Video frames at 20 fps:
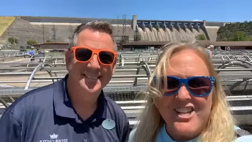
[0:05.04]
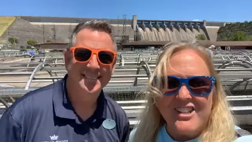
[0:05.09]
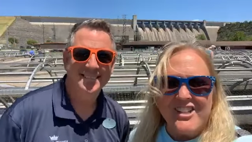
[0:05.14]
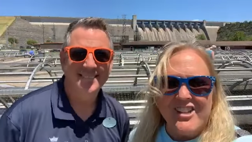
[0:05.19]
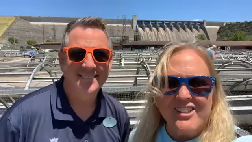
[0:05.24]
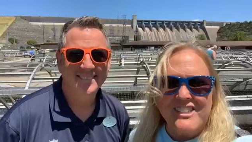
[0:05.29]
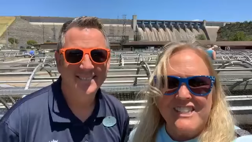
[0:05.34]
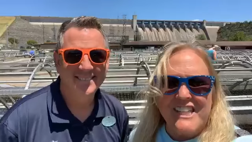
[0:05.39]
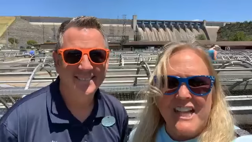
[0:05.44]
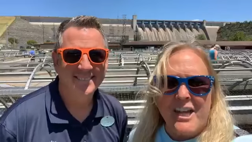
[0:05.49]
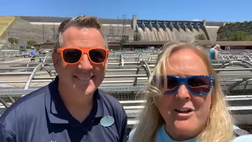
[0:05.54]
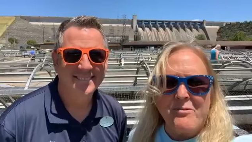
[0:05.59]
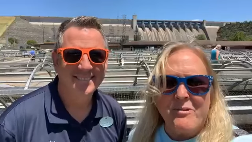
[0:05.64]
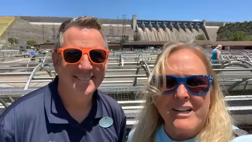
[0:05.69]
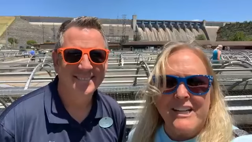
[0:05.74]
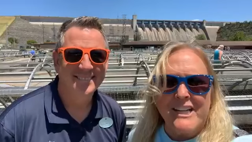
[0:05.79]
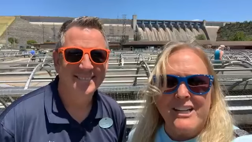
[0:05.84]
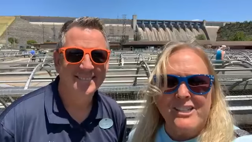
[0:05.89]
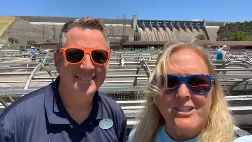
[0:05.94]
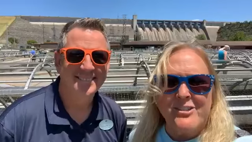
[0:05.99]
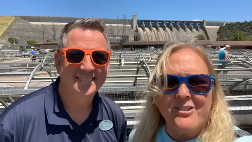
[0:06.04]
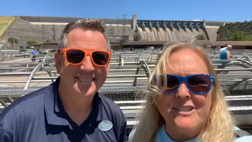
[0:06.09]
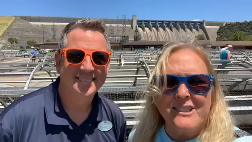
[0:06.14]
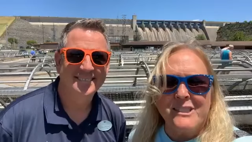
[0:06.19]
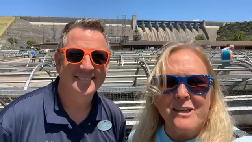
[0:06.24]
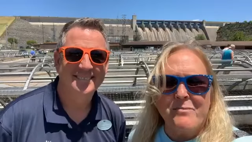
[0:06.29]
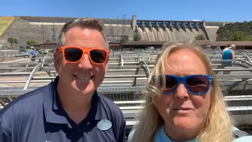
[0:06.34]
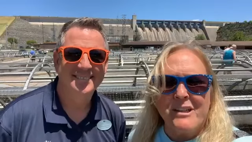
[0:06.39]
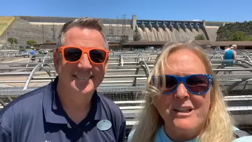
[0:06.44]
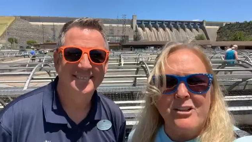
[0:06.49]
Speaker 1: you know, today we're here doing
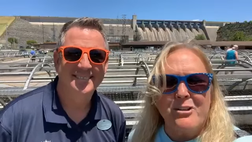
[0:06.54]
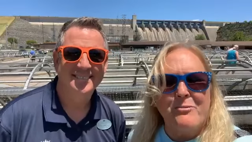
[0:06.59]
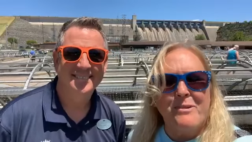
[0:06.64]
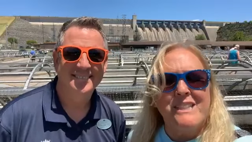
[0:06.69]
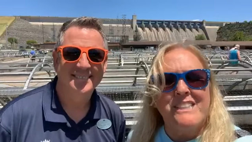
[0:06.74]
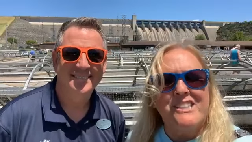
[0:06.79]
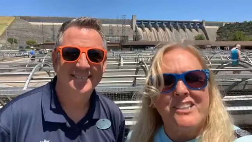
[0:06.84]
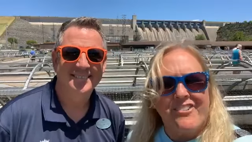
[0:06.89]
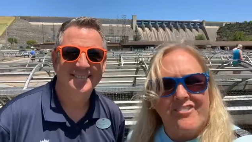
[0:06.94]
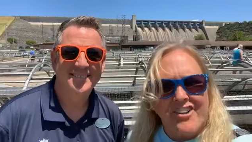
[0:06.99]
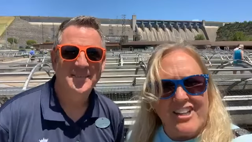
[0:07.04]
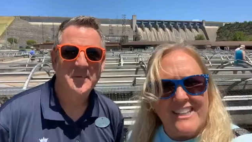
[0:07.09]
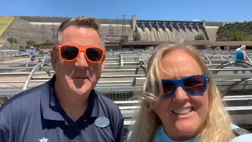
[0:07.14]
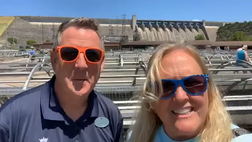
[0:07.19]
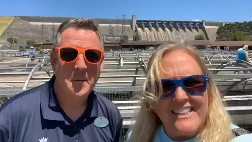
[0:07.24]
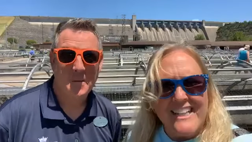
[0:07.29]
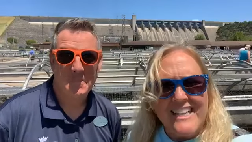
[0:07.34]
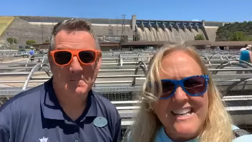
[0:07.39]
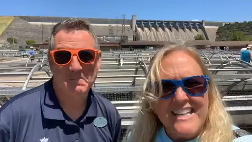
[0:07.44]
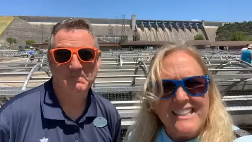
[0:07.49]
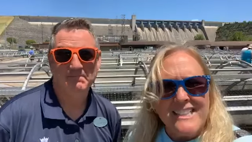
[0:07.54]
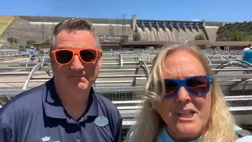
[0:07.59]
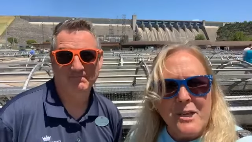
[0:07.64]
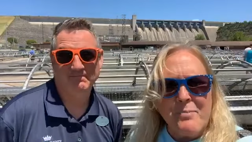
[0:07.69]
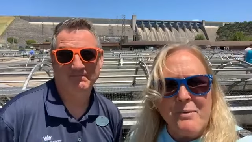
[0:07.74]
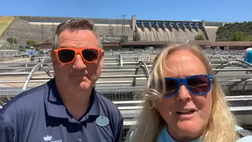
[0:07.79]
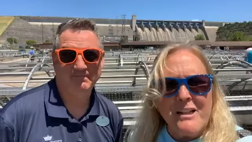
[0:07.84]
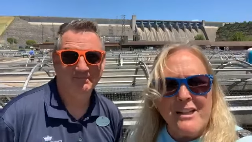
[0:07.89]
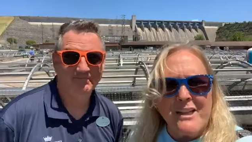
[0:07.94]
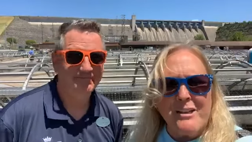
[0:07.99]
something a little bit different.
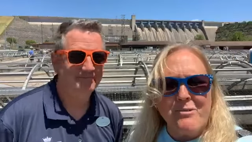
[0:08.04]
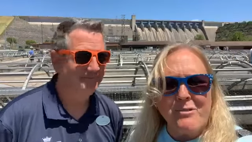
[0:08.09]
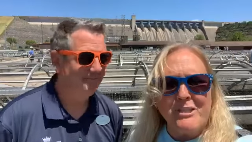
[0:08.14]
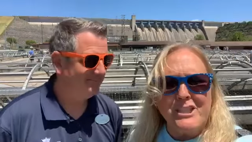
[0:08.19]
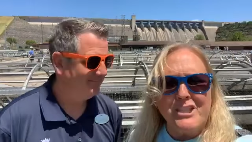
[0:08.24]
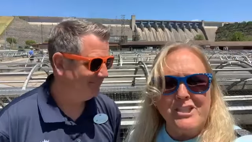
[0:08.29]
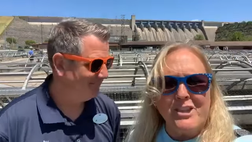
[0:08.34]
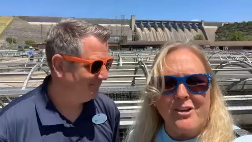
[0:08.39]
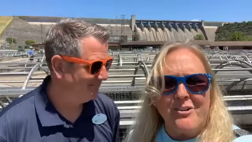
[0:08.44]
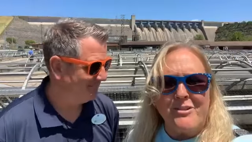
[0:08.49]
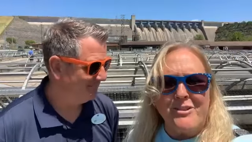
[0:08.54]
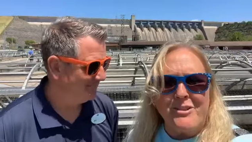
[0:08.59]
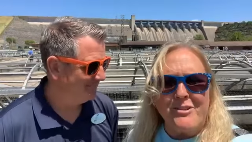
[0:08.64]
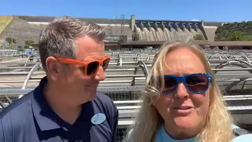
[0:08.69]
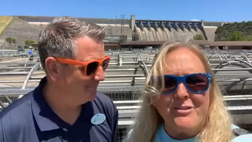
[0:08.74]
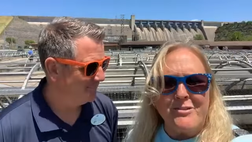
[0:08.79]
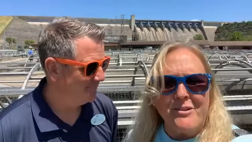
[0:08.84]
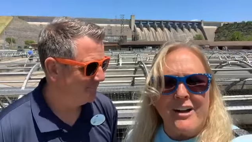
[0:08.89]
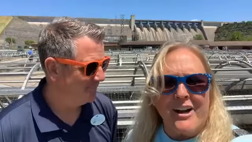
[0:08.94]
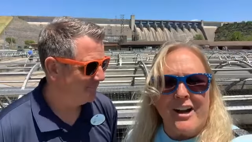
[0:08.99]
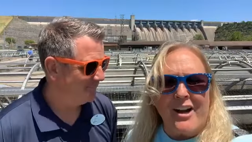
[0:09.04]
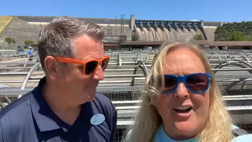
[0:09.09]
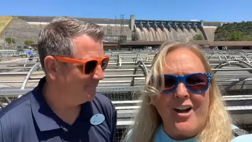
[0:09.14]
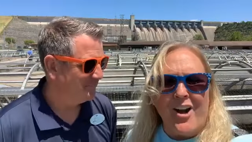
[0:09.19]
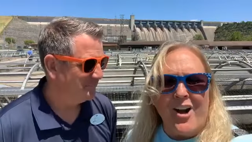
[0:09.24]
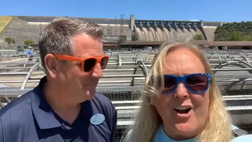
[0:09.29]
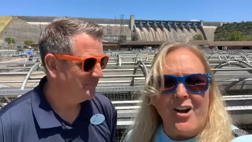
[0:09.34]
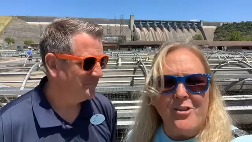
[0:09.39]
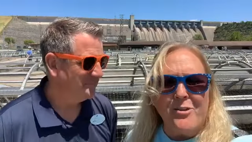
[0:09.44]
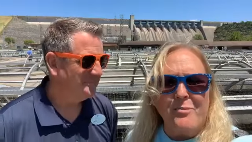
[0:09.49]
Typically, we show you uh,
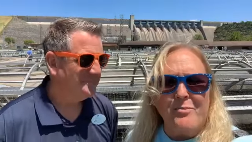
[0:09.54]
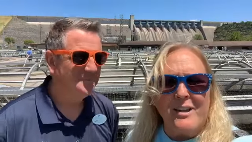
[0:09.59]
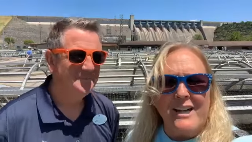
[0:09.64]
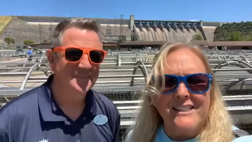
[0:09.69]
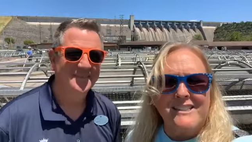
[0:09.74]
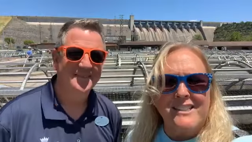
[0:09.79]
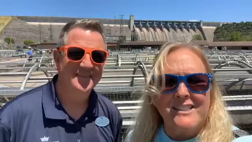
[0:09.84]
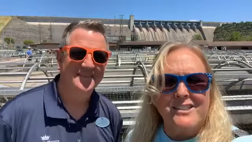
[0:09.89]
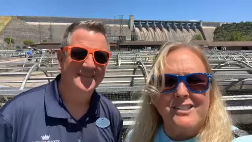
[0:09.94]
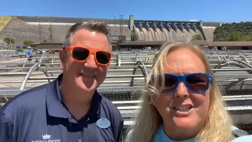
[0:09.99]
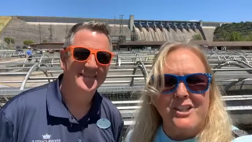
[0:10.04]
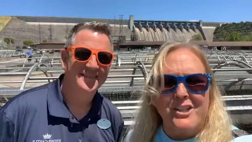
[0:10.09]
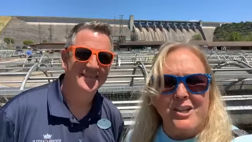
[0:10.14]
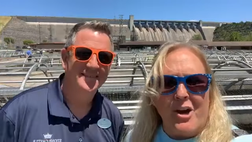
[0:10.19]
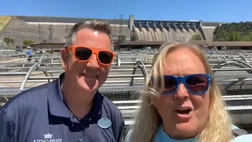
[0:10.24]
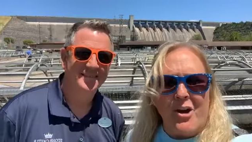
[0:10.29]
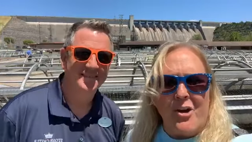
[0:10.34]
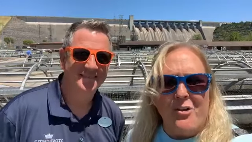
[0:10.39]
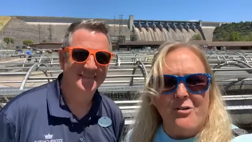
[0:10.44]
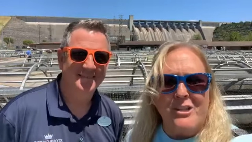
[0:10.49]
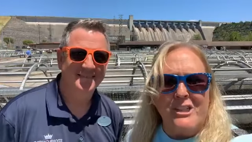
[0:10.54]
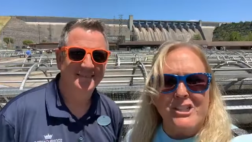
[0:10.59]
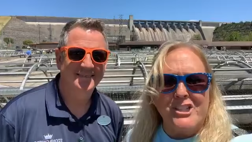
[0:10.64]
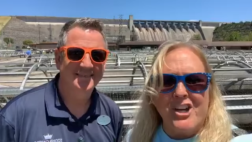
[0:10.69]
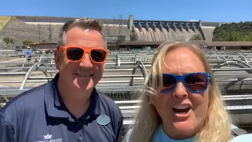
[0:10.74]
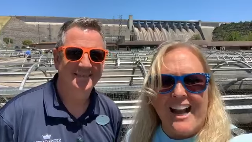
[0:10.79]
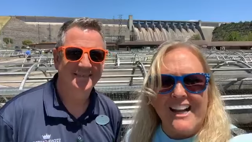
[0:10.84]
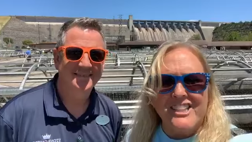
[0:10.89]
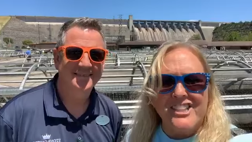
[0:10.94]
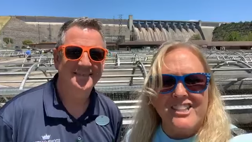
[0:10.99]
all the places to go and
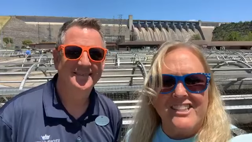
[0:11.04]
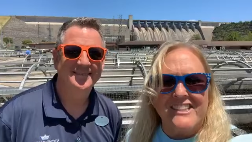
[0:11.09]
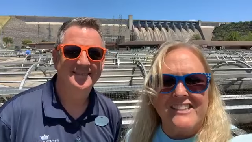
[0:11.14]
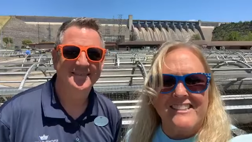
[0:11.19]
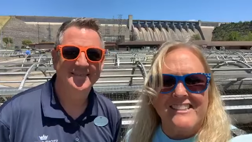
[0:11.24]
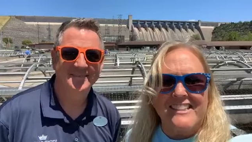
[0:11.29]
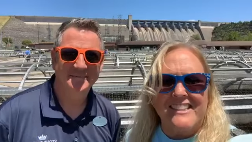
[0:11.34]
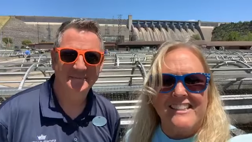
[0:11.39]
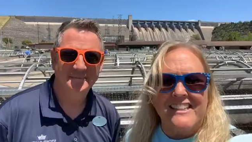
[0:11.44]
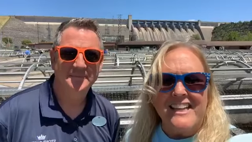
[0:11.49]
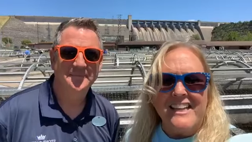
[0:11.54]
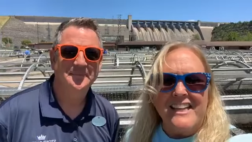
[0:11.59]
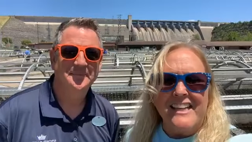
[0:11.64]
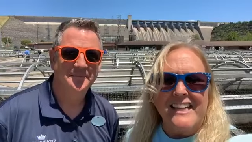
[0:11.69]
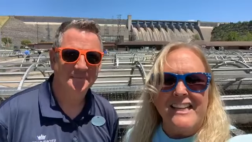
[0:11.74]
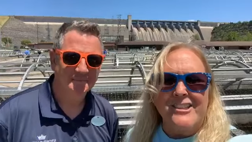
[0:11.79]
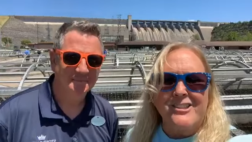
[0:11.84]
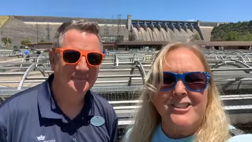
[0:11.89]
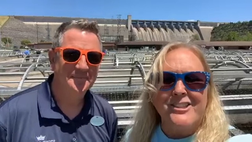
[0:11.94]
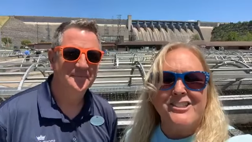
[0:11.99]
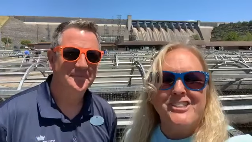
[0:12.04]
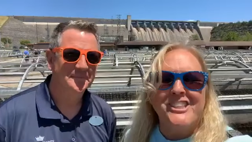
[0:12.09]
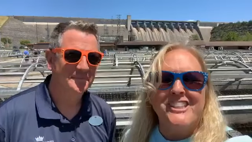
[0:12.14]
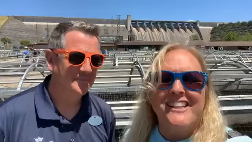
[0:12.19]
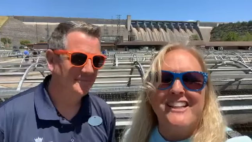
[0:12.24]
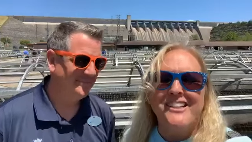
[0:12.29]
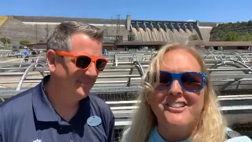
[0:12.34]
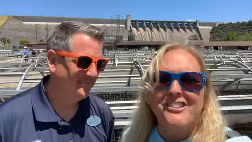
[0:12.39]
attractions and introduce you to